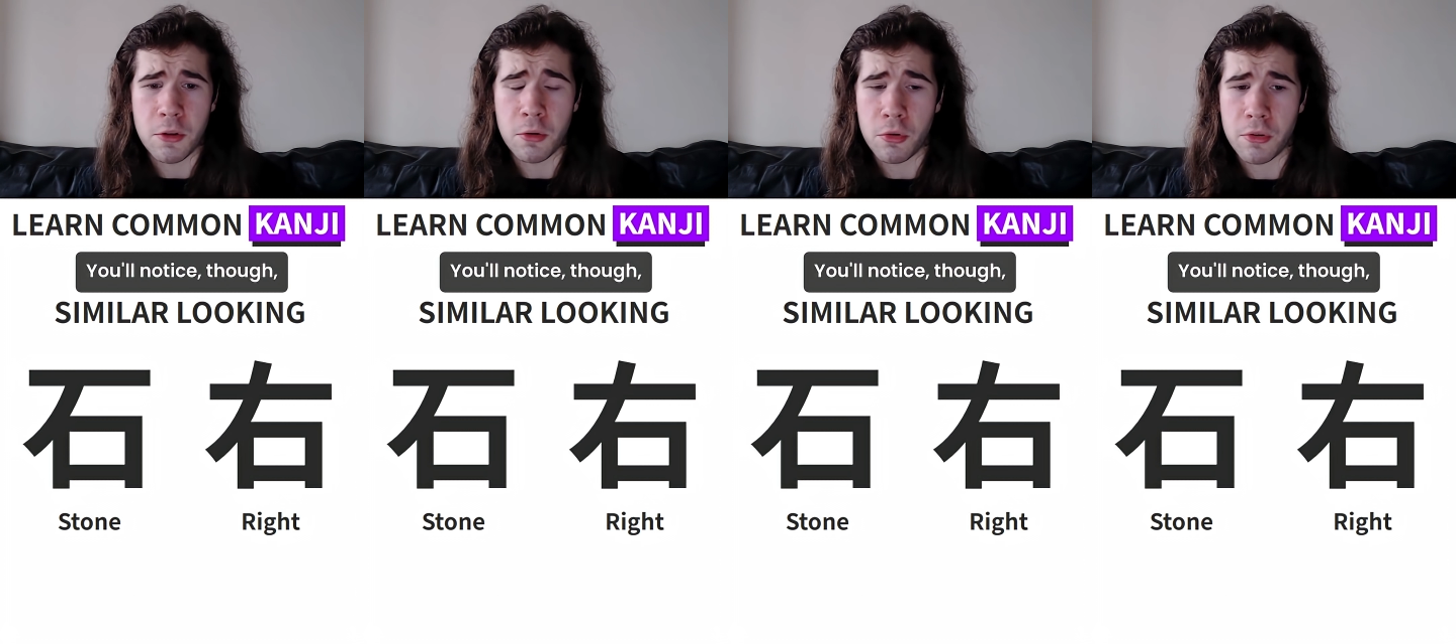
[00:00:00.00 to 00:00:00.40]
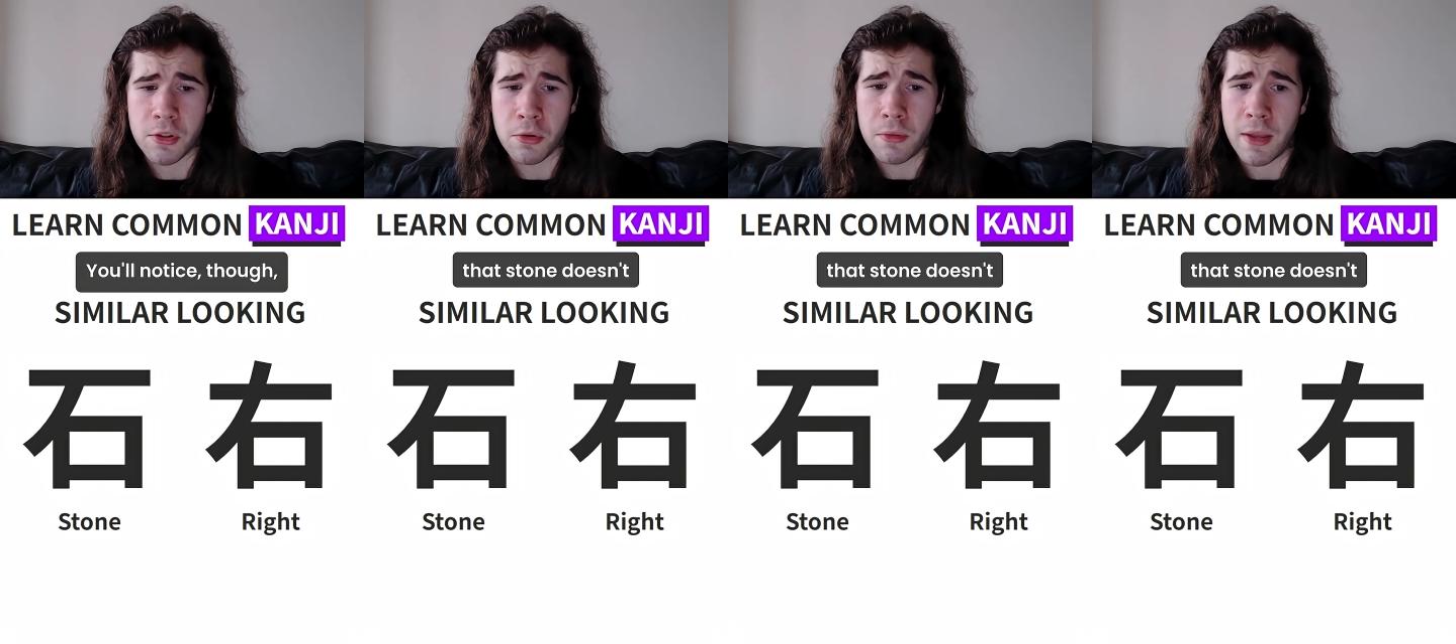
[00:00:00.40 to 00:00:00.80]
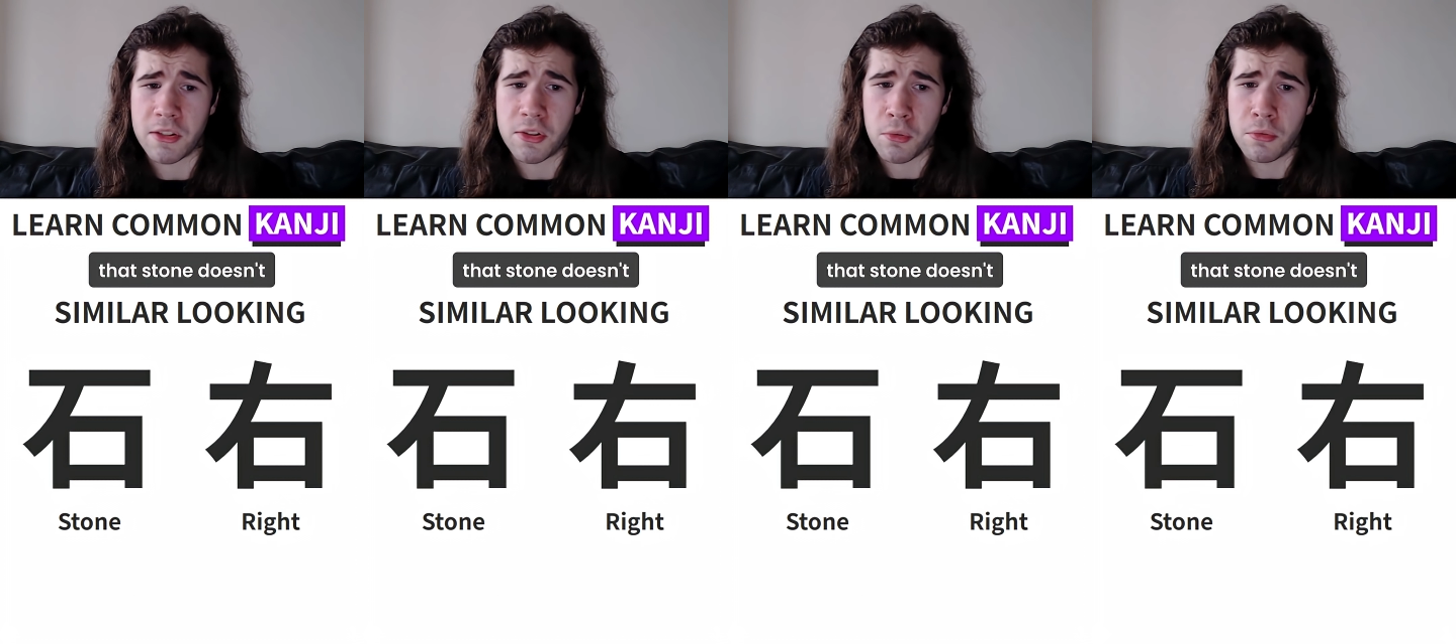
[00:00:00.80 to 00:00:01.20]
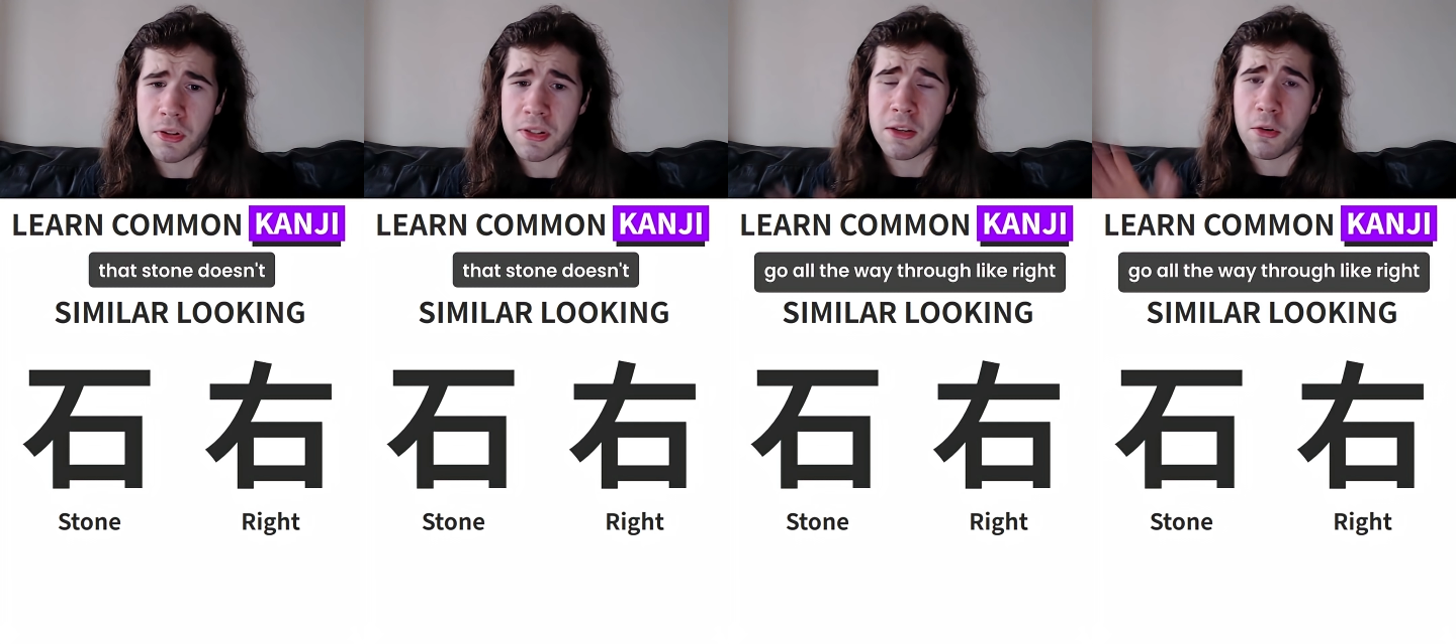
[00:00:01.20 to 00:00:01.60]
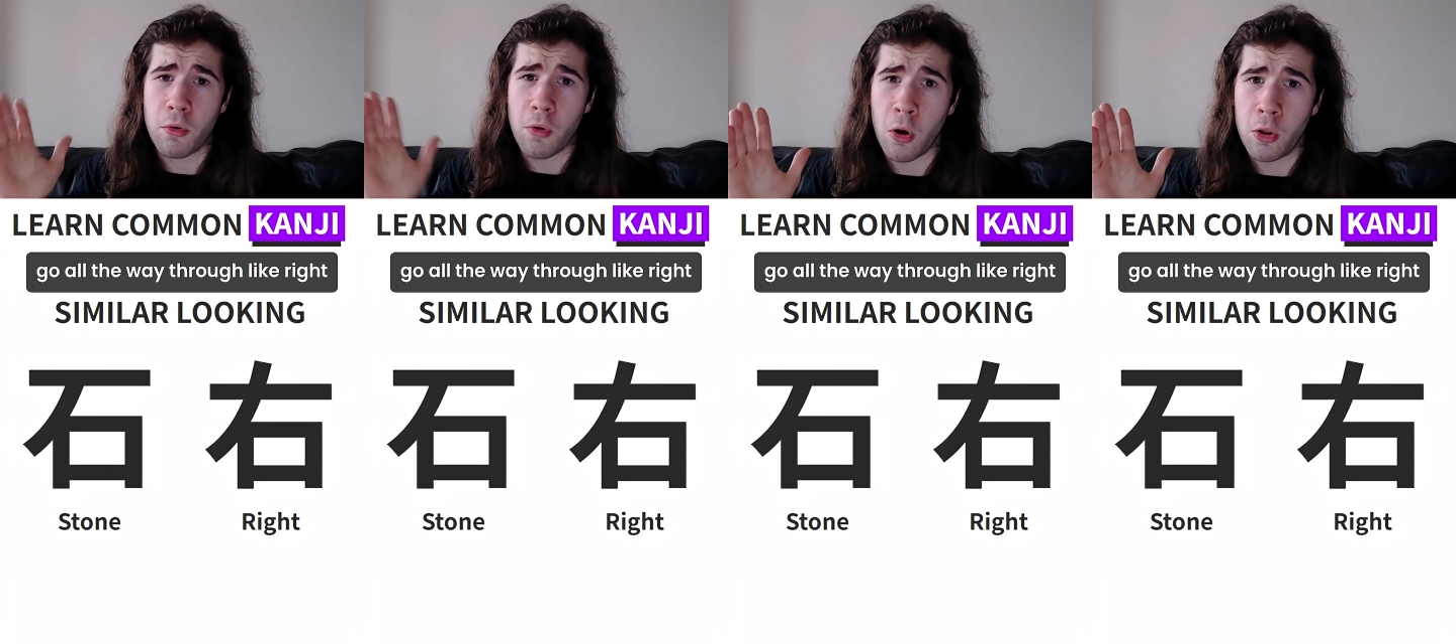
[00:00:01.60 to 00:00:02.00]
You'll notice though that stone doesn't
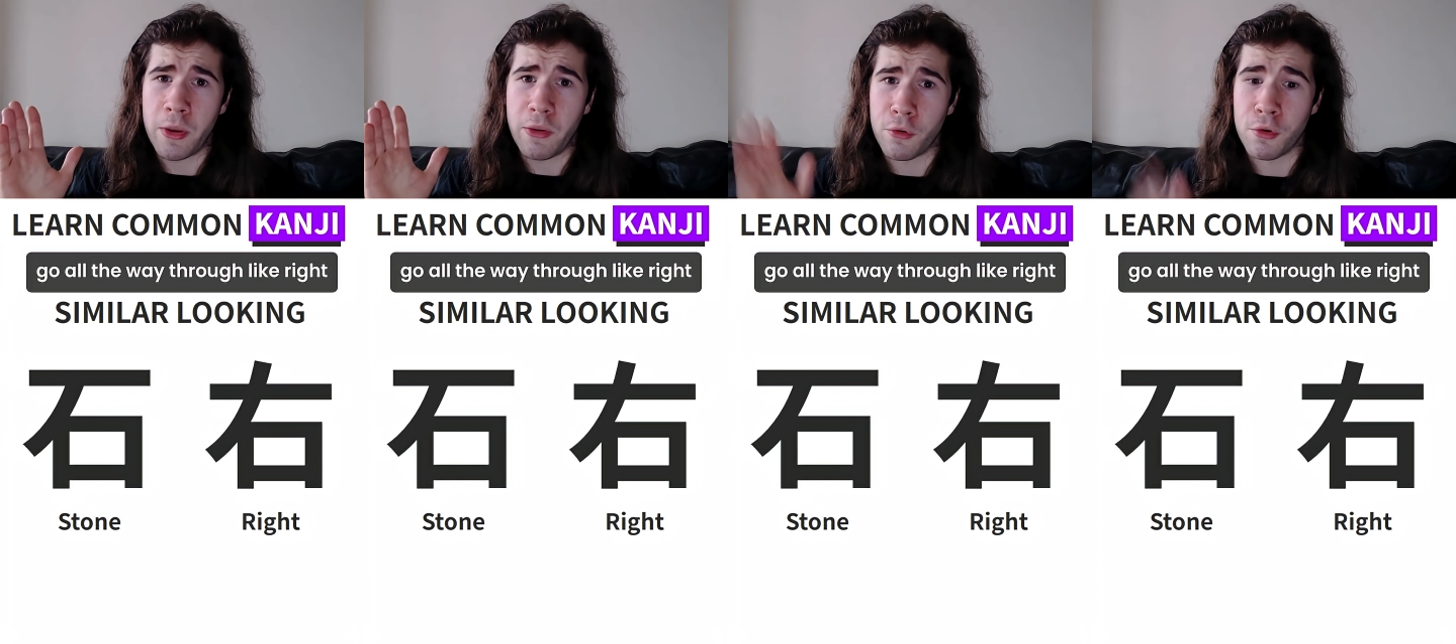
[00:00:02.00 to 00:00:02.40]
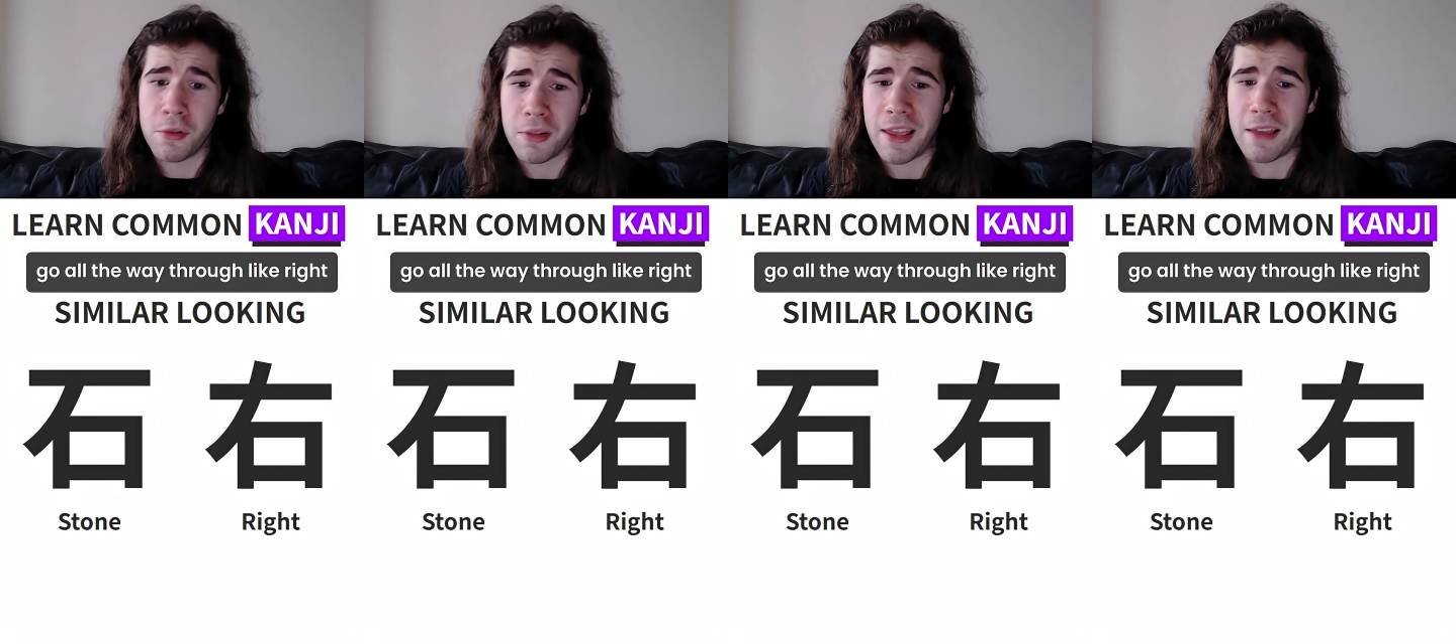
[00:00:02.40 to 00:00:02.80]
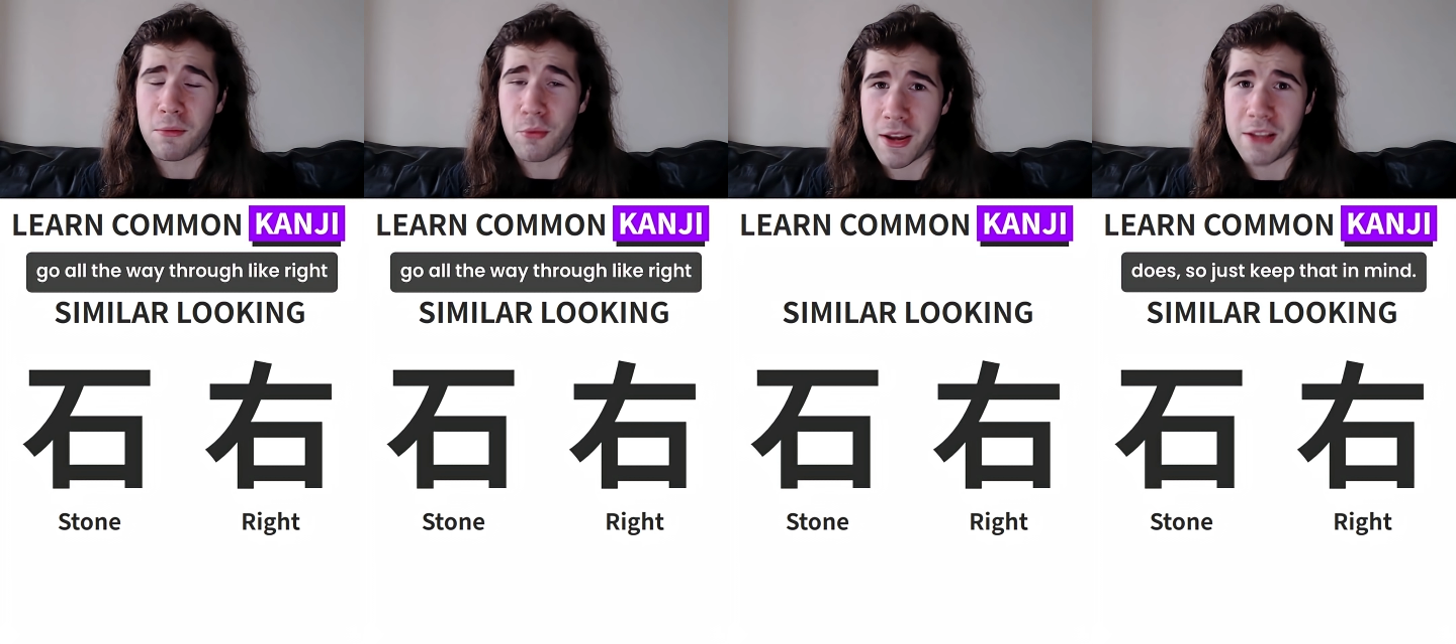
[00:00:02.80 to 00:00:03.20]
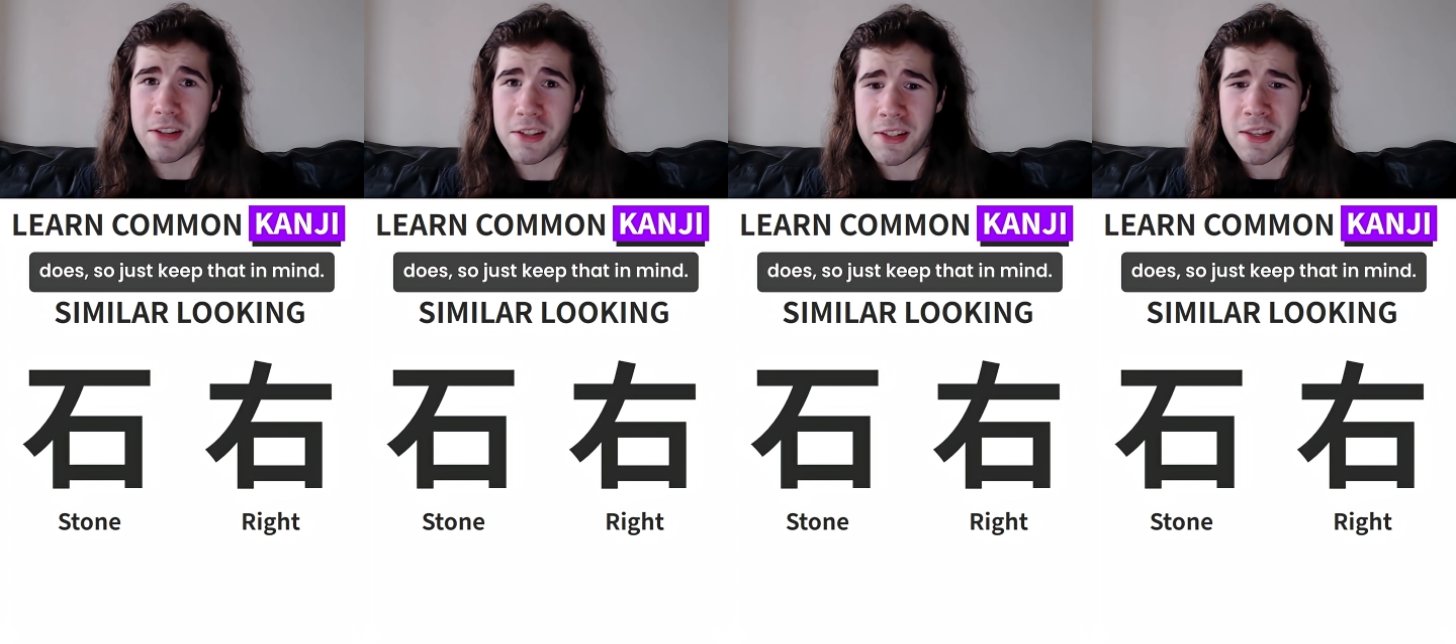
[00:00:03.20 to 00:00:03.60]
go all the way through like right does.